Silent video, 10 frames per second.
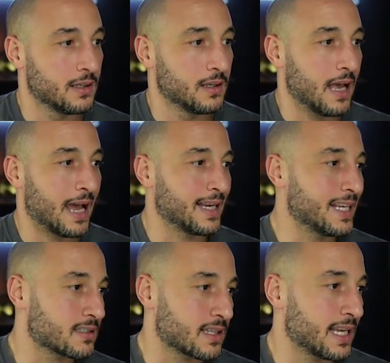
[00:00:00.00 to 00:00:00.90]
And
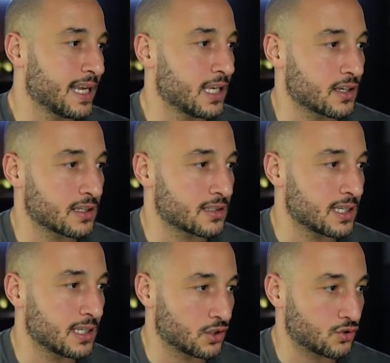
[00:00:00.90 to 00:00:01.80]
instantly here you can see
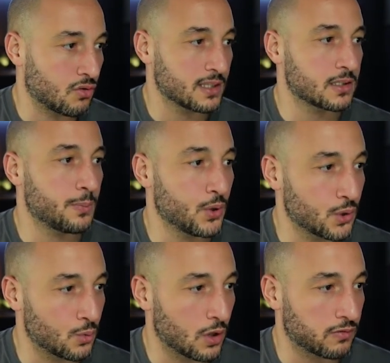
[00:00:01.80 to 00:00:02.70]
that he's trying to put
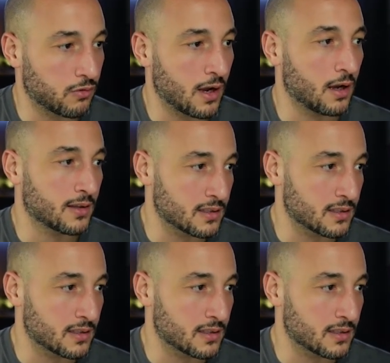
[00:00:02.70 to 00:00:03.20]
you off, right?